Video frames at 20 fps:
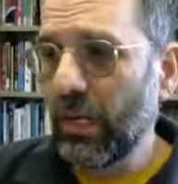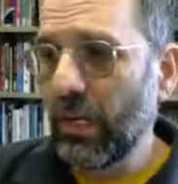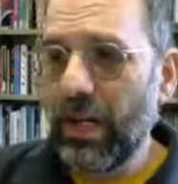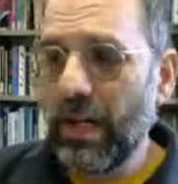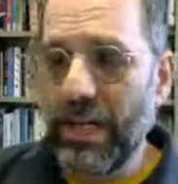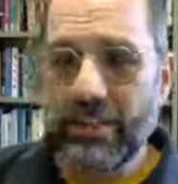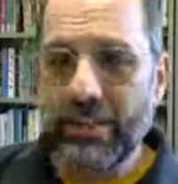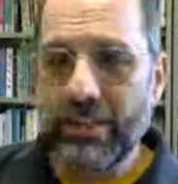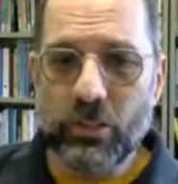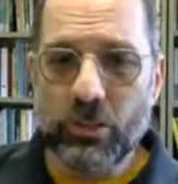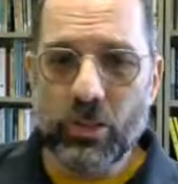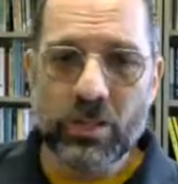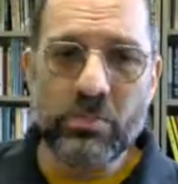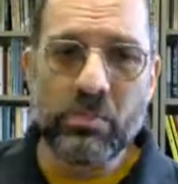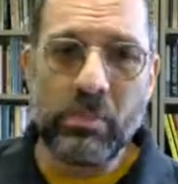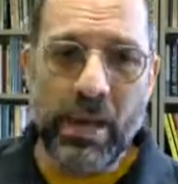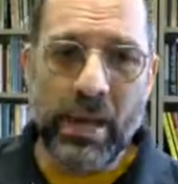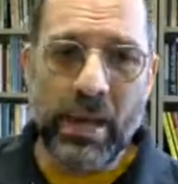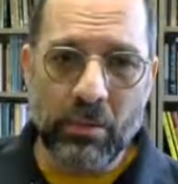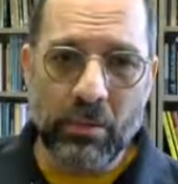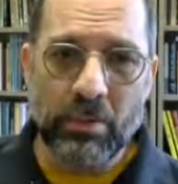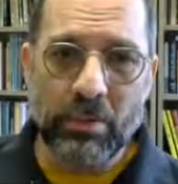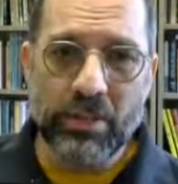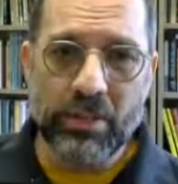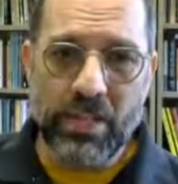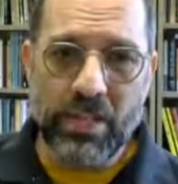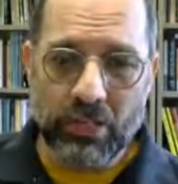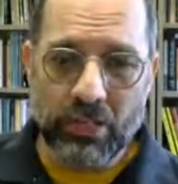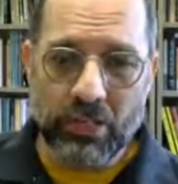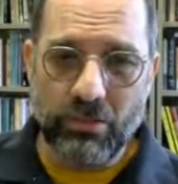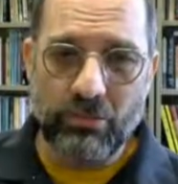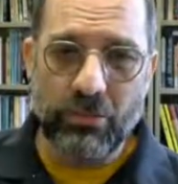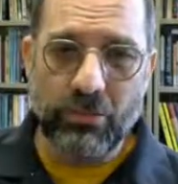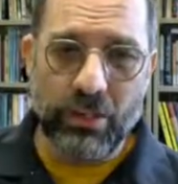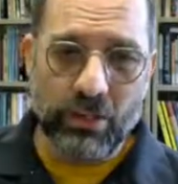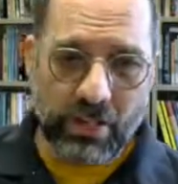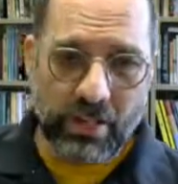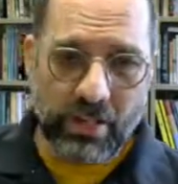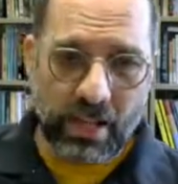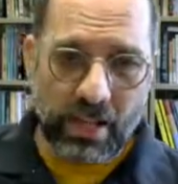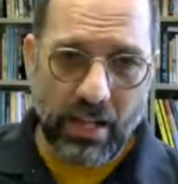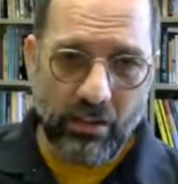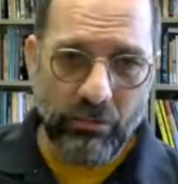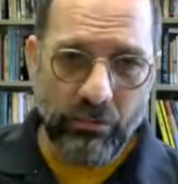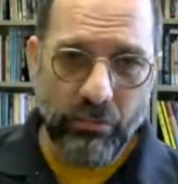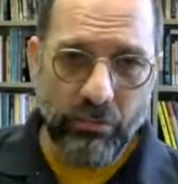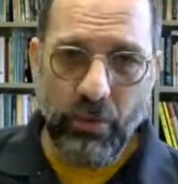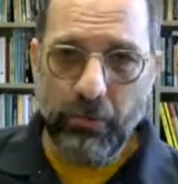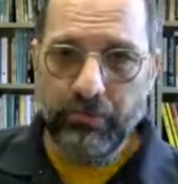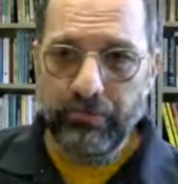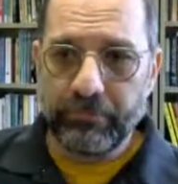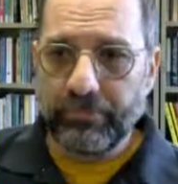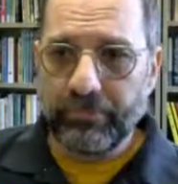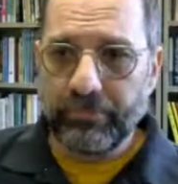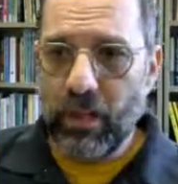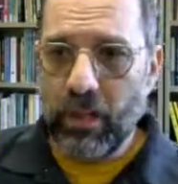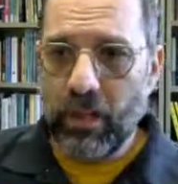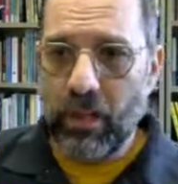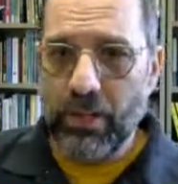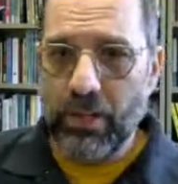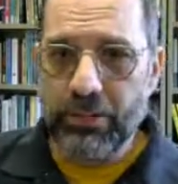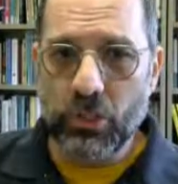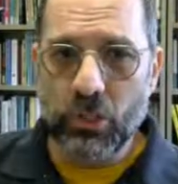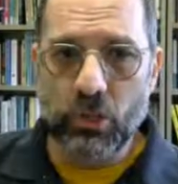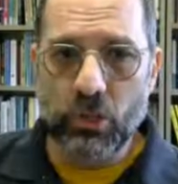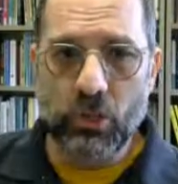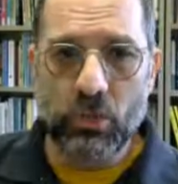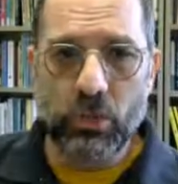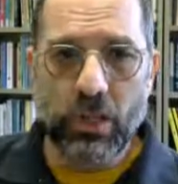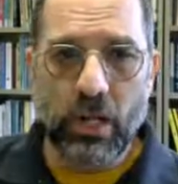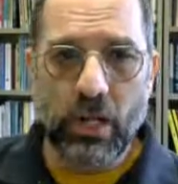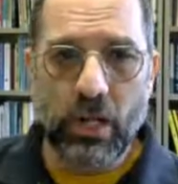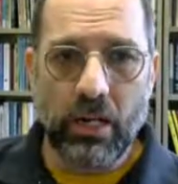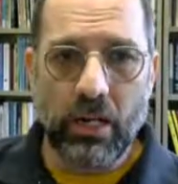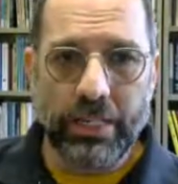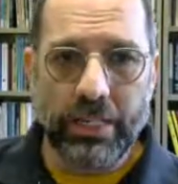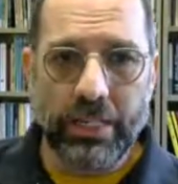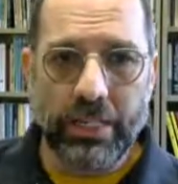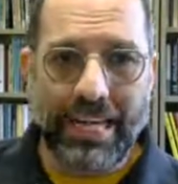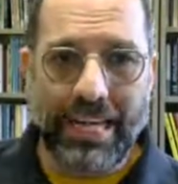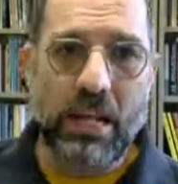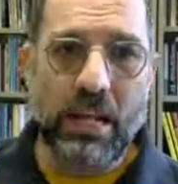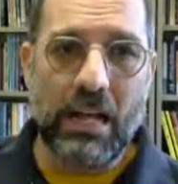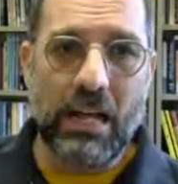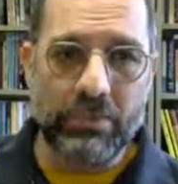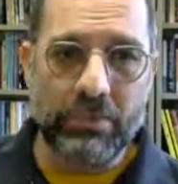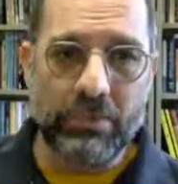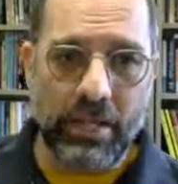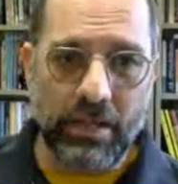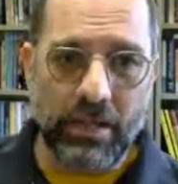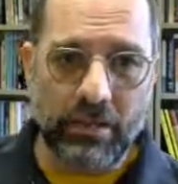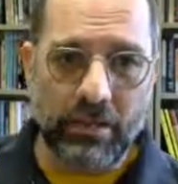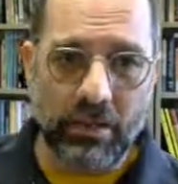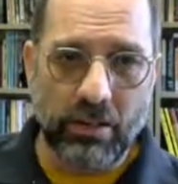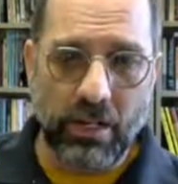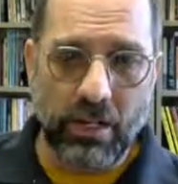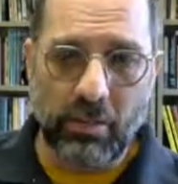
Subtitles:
And it's just better protection for yourself to get it out there